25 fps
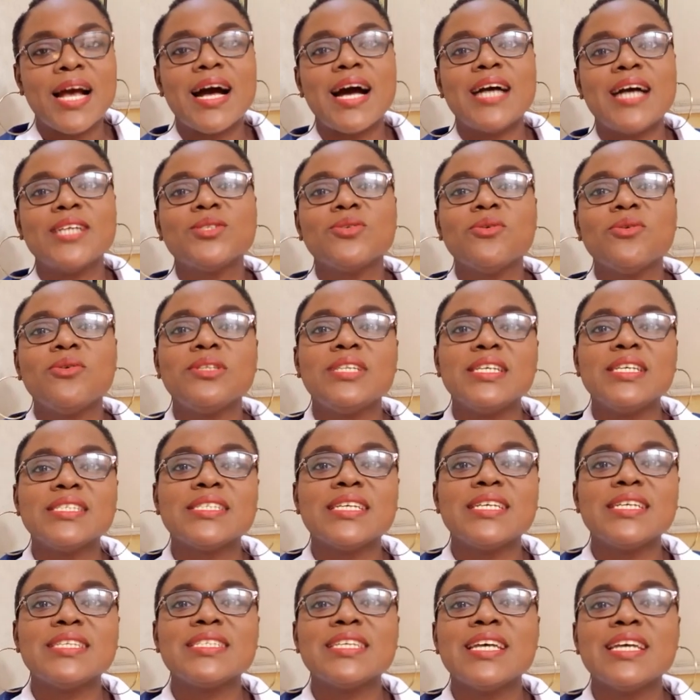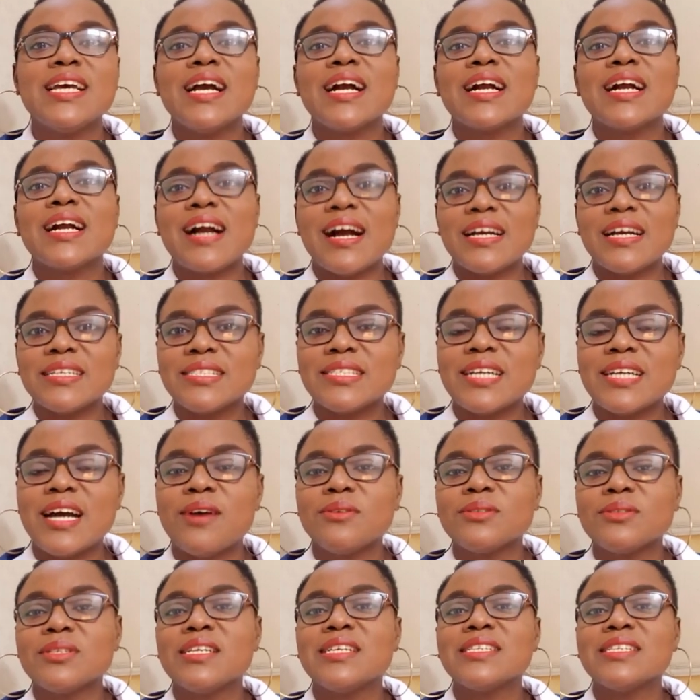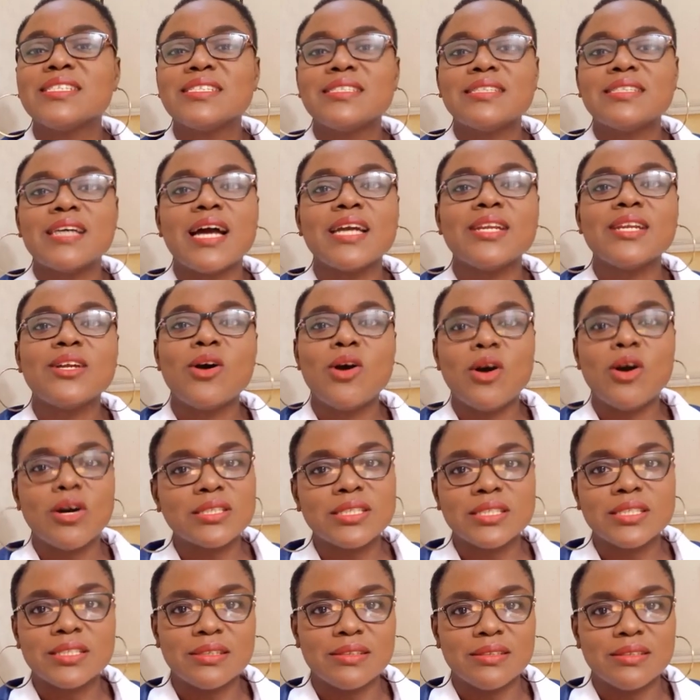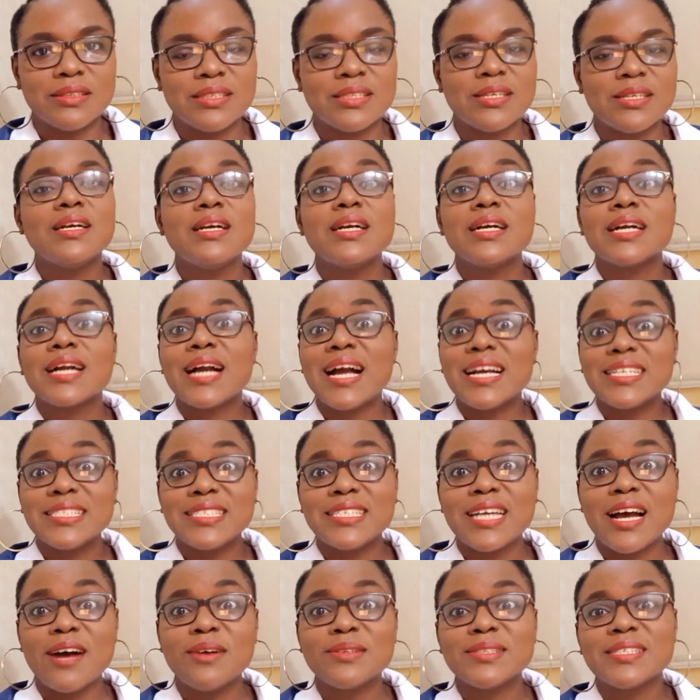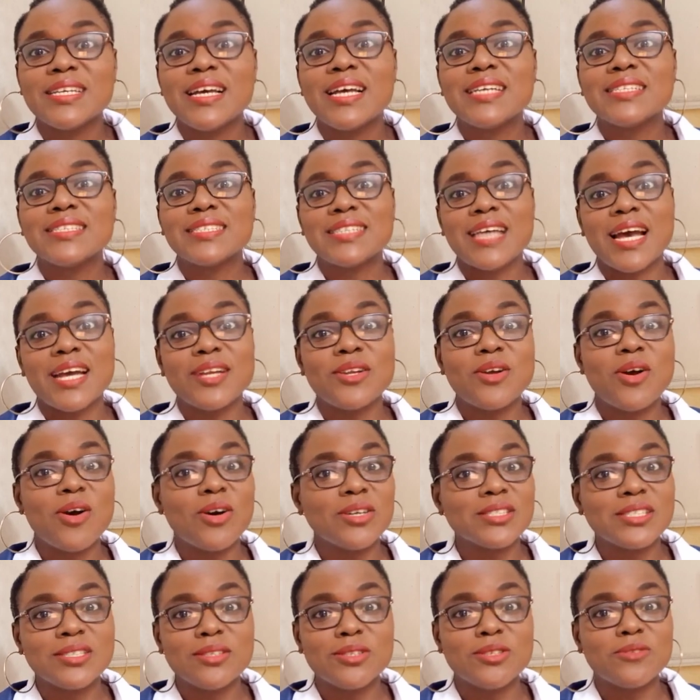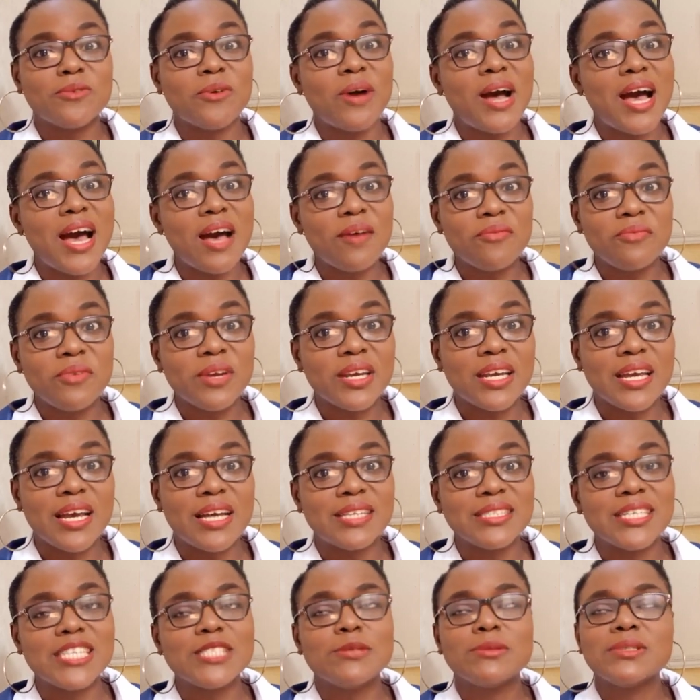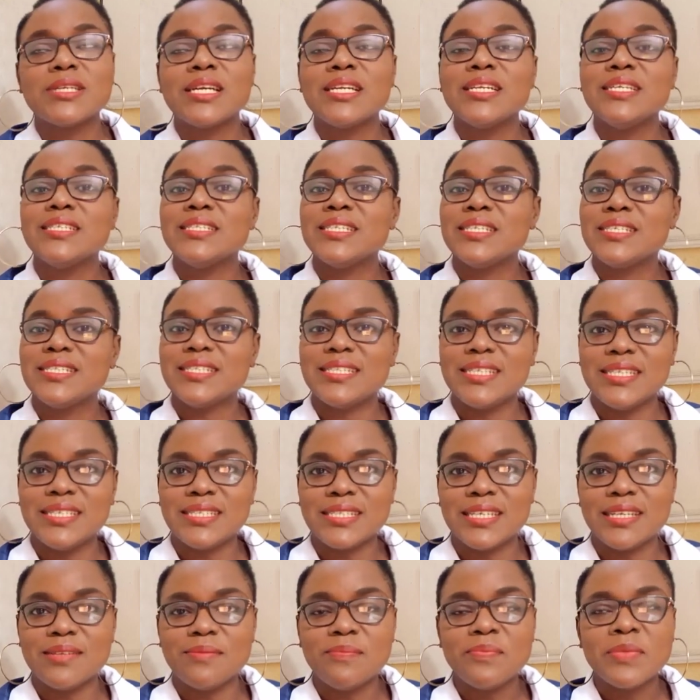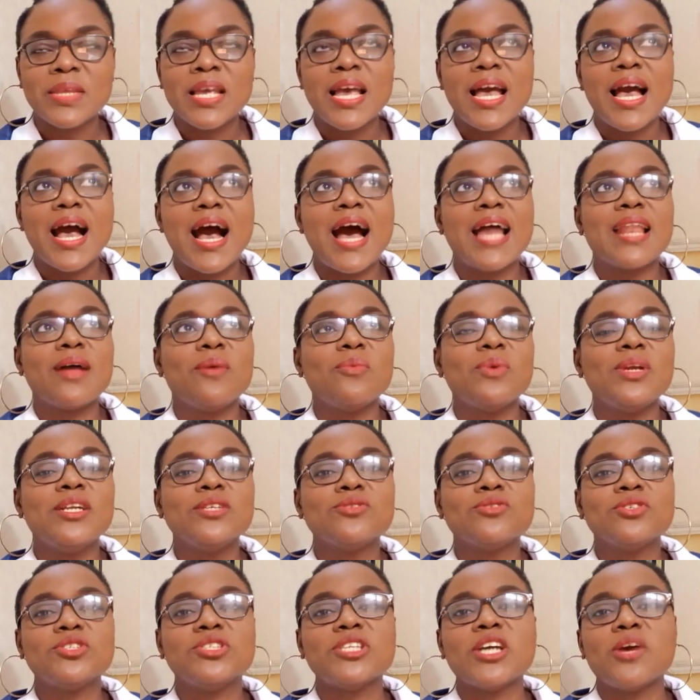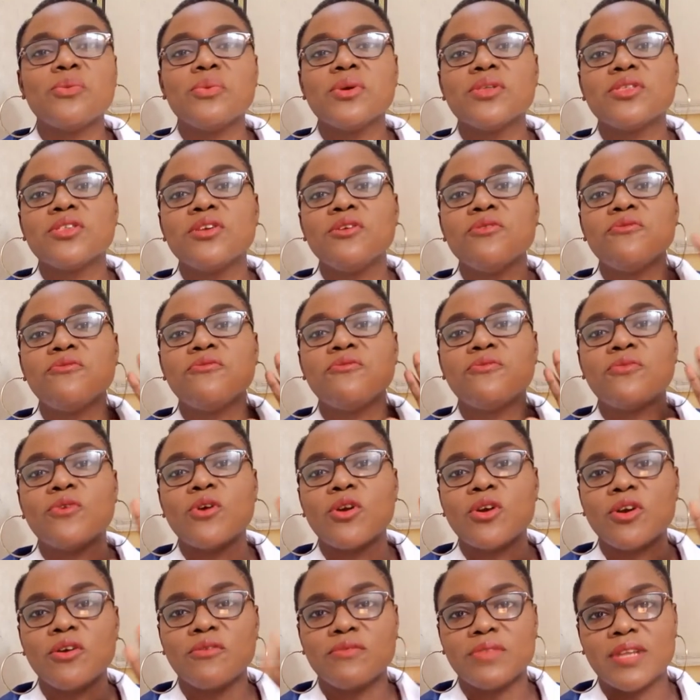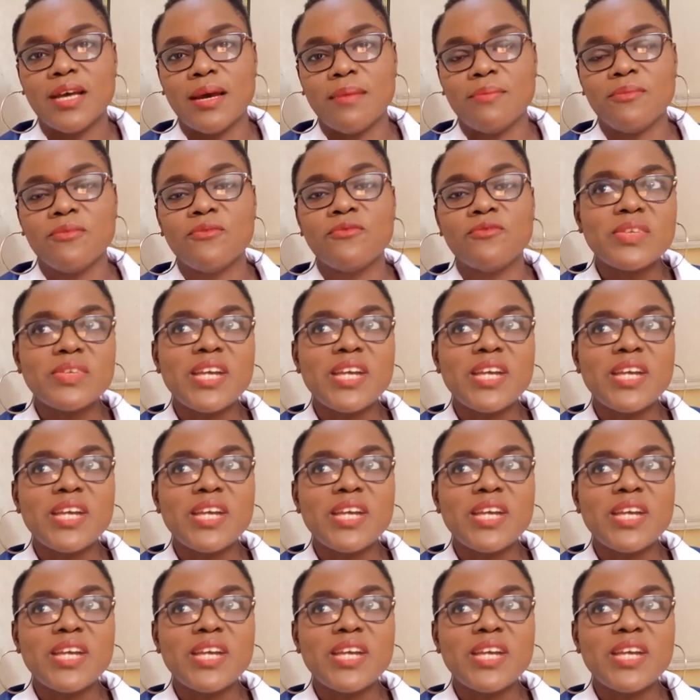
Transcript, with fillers: And so this is cash out side hustles. Cash out side hustles for Africans, especially in this season. And I'm willing to share with you four of them.